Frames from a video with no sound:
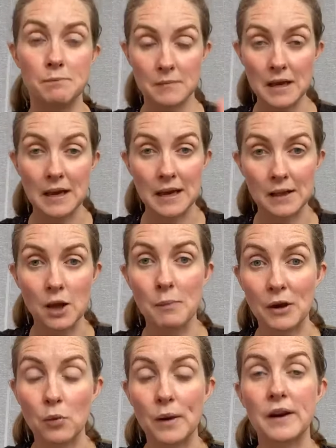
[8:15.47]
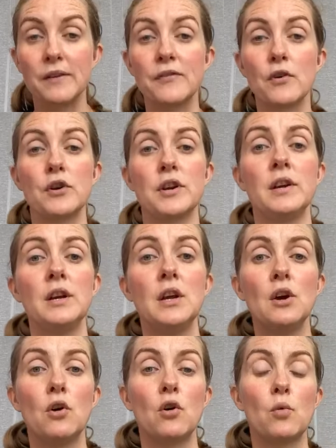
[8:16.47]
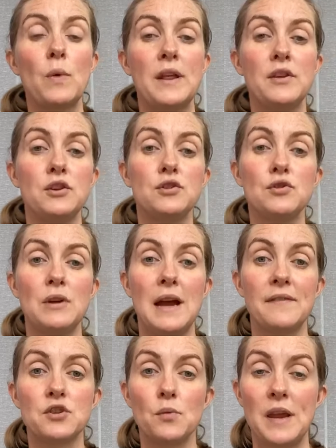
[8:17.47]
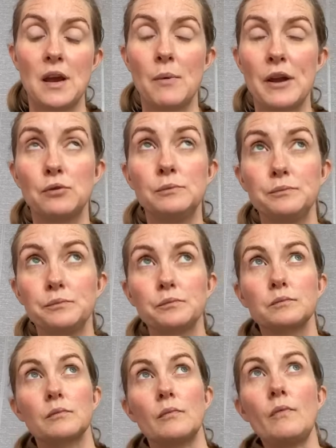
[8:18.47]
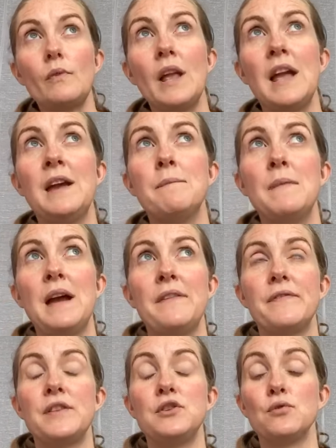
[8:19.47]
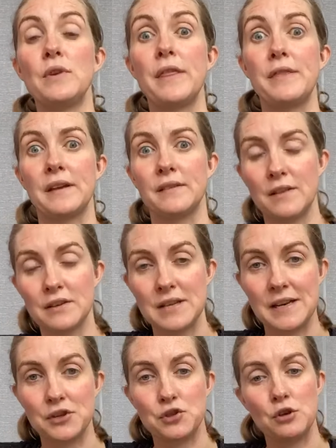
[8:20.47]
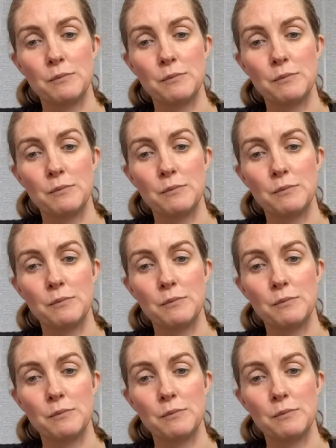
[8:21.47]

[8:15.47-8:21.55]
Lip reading: a little bit quicker for you or whether you do have to wait a while if they don't think that there's an issue.